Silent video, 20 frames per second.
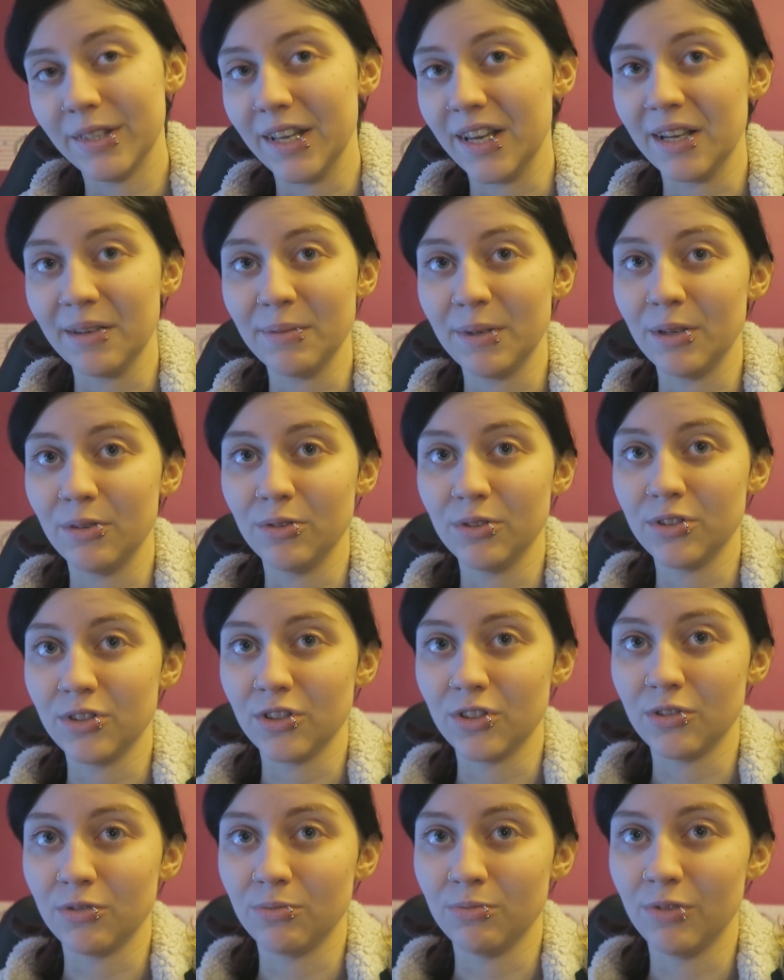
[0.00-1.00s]
yeah, it was
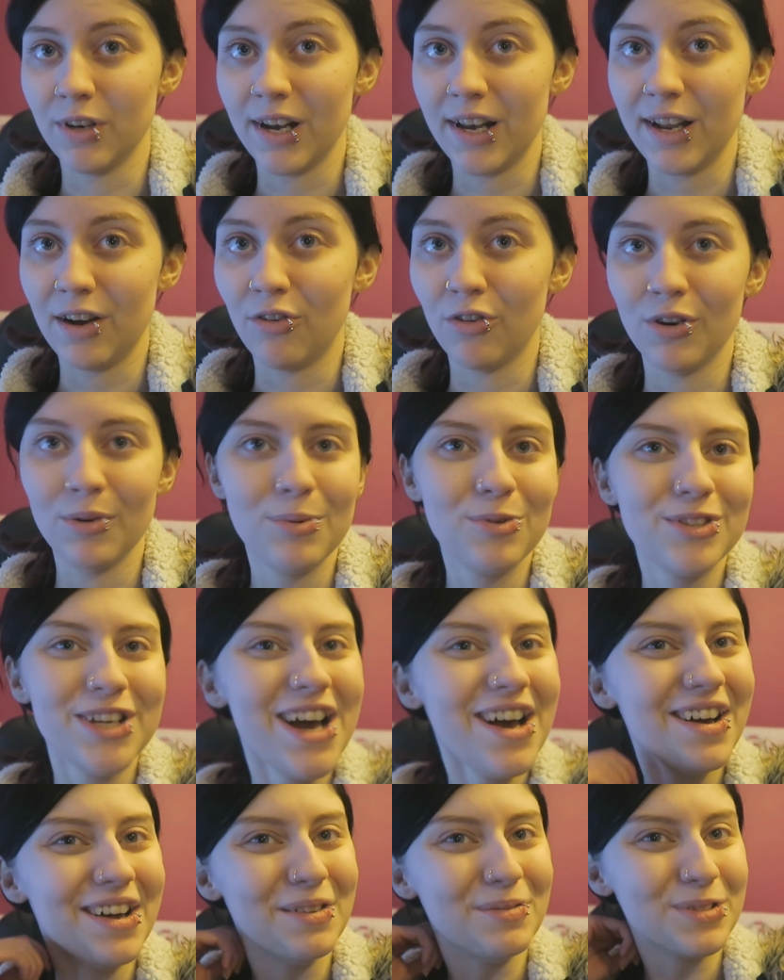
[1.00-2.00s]
just really horrible
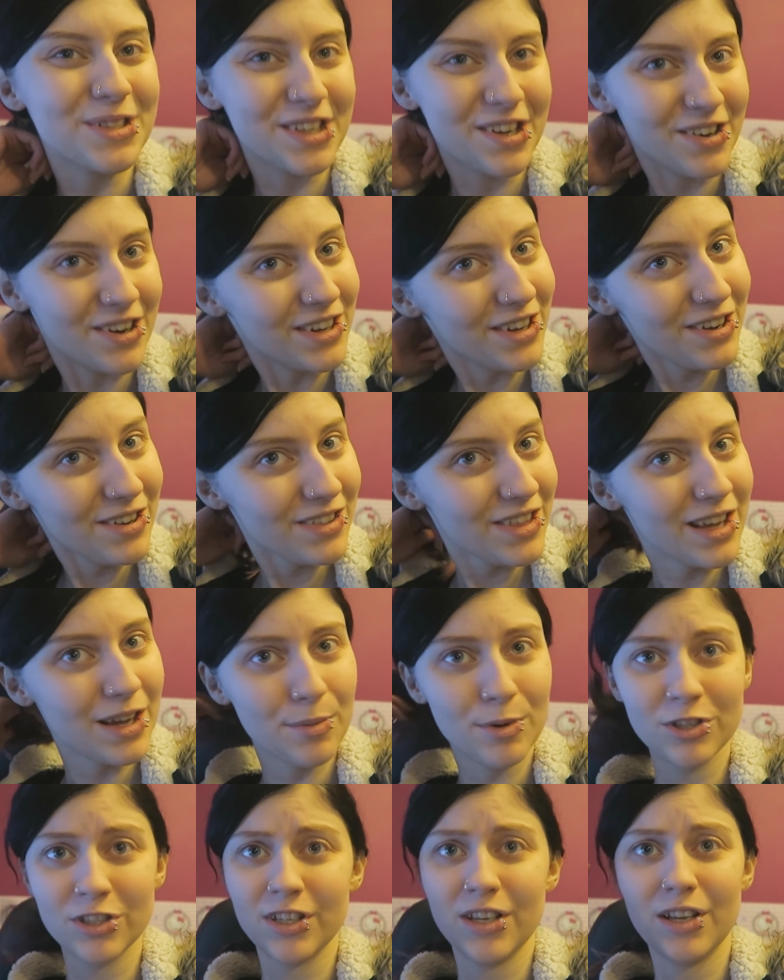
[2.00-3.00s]
time. So I don't
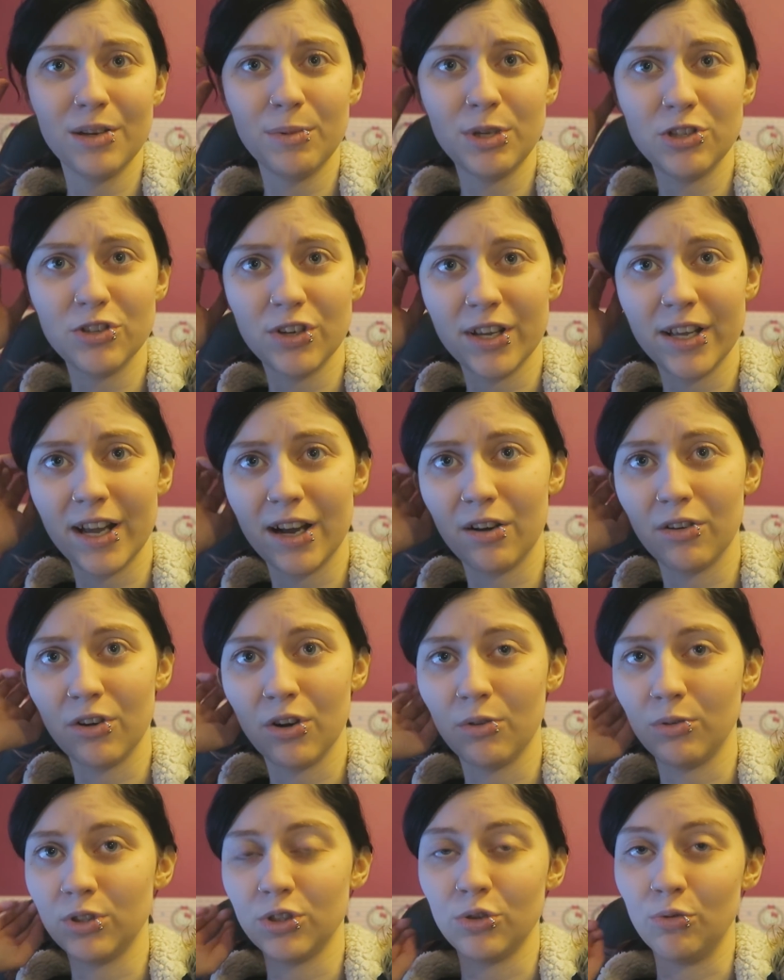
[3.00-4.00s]
think I'm actually going to be drinking
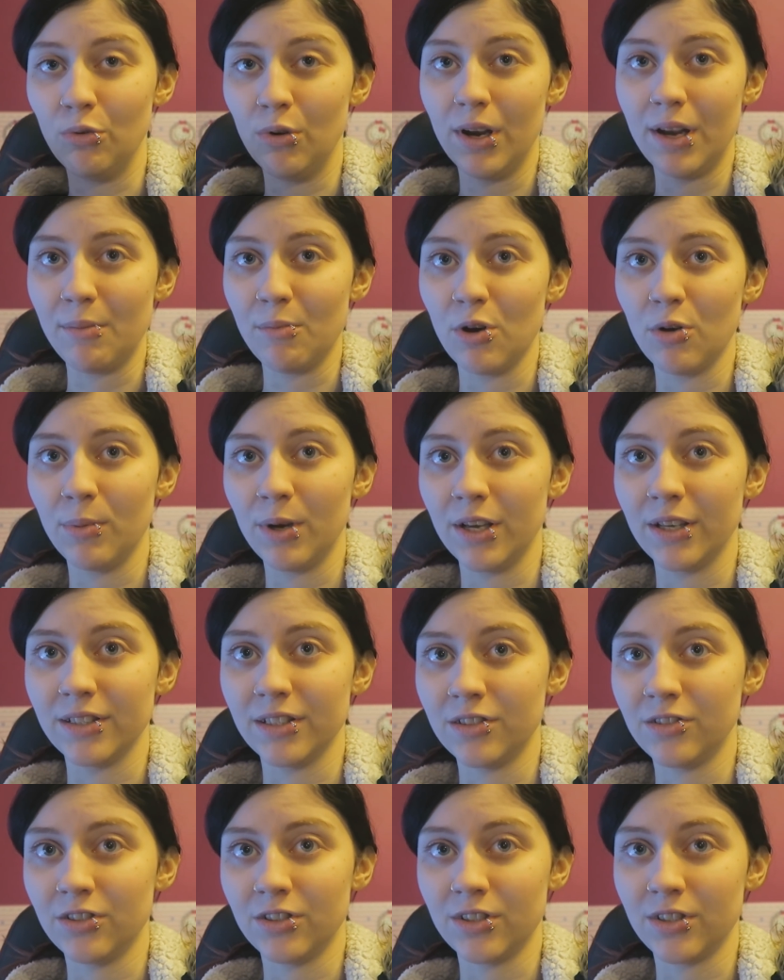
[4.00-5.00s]
alcohol at all anymore,
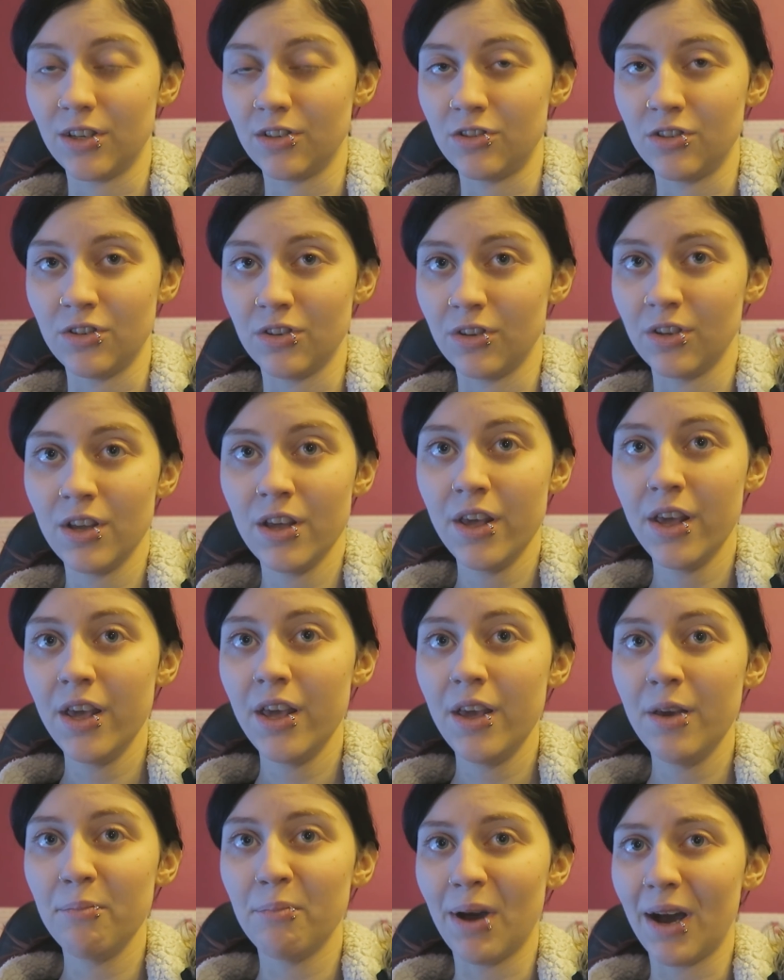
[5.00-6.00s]
because it's just such a
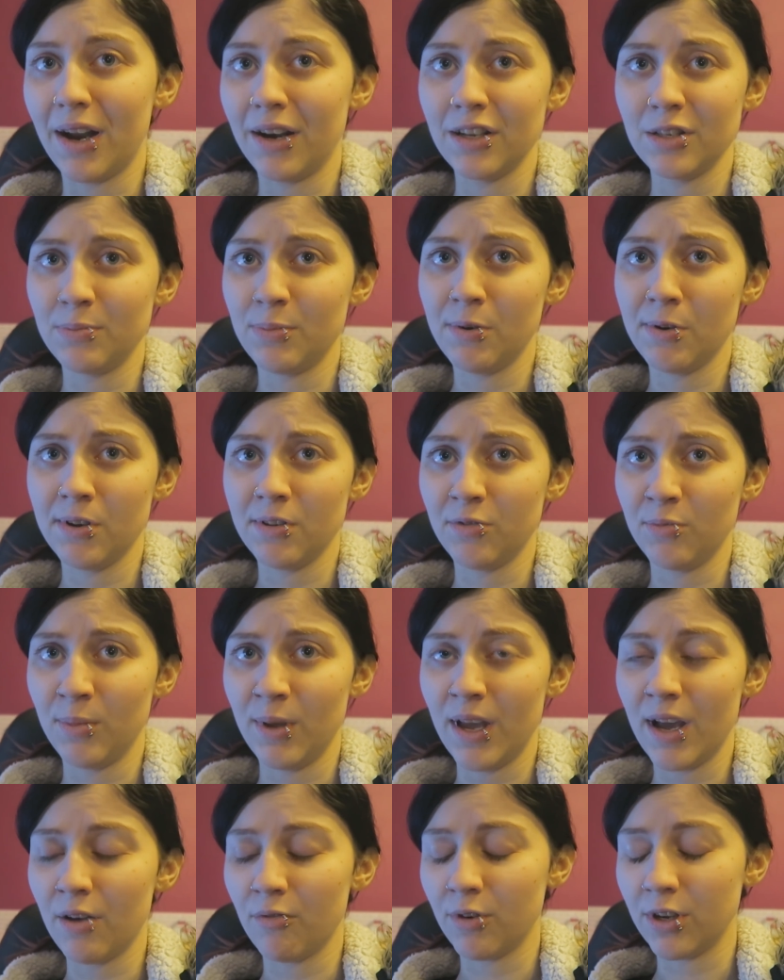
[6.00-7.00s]
bad experience
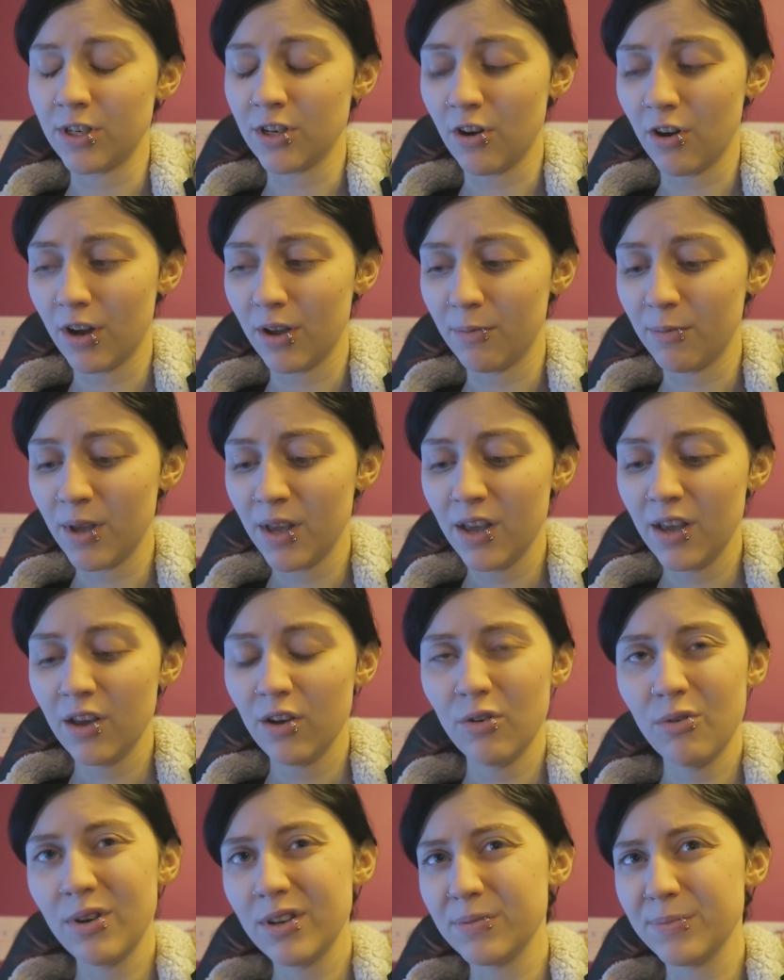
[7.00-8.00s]
for me every time.
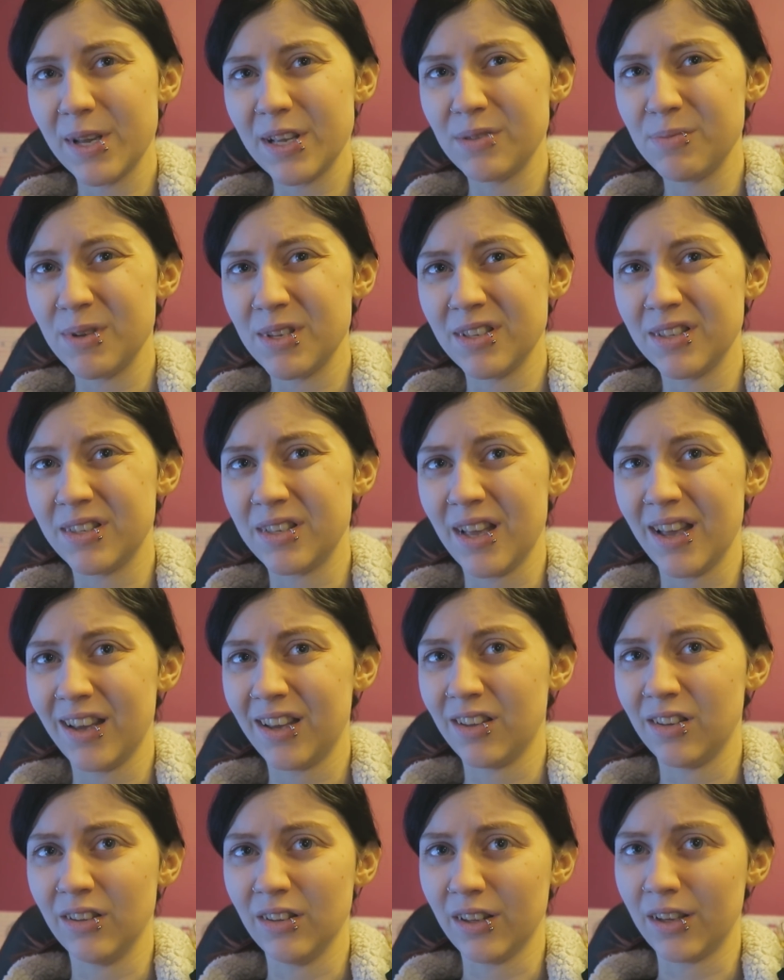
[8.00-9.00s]
It always makes me
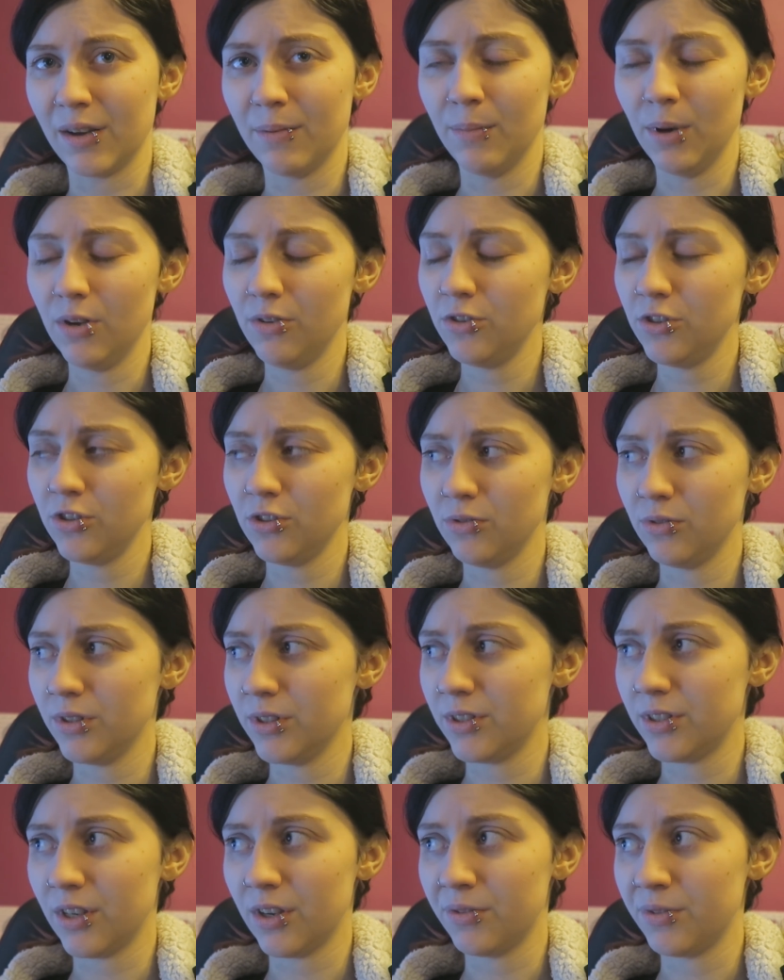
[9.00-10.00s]
sick and like emotional
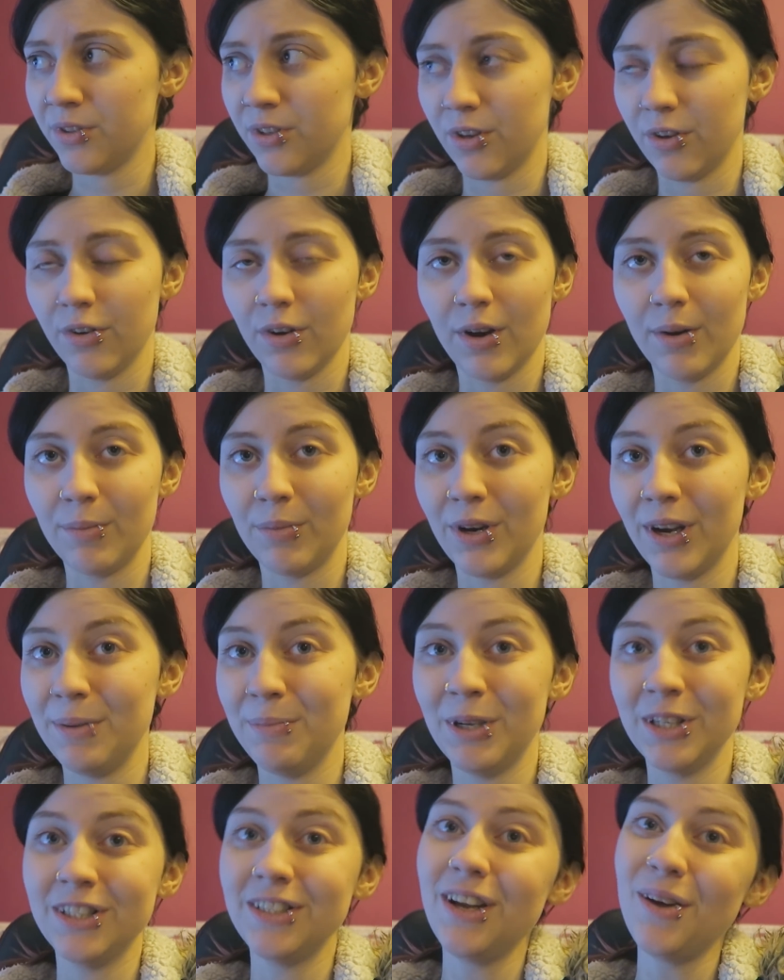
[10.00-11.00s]
and stuff, so I'm
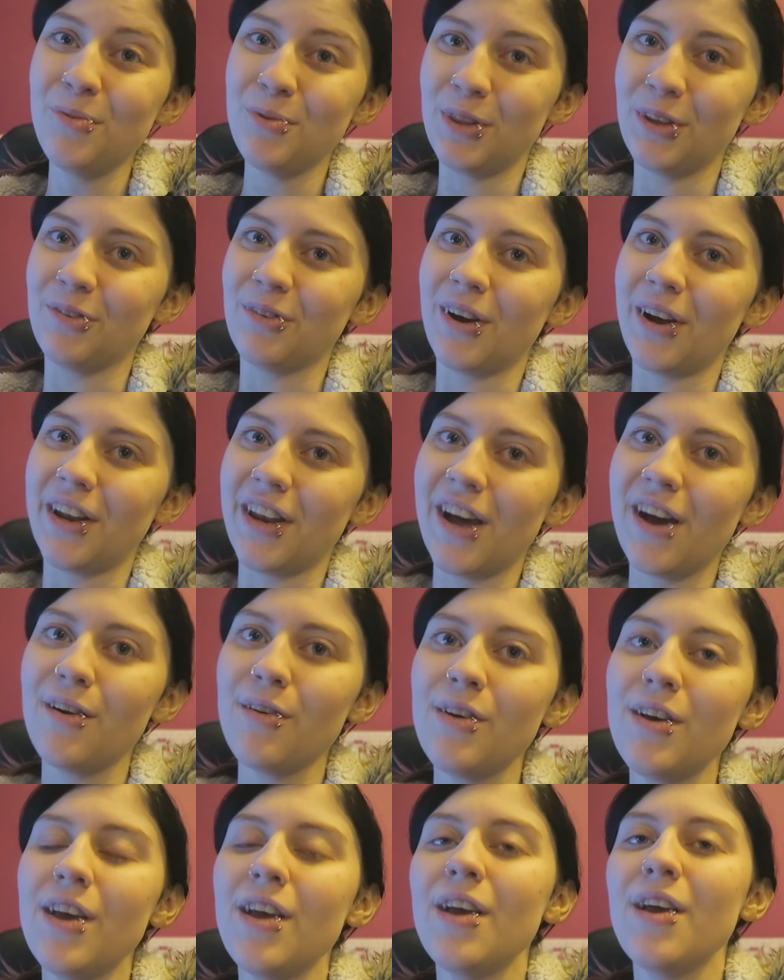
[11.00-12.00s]
pretty much done with it right
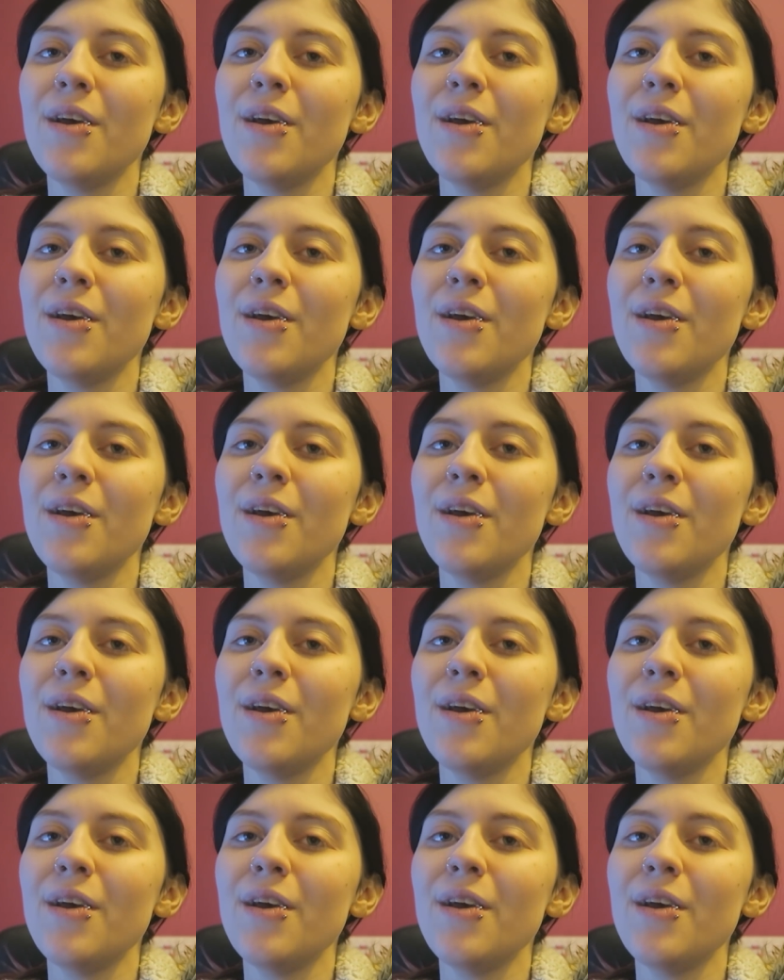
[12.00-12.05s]
now.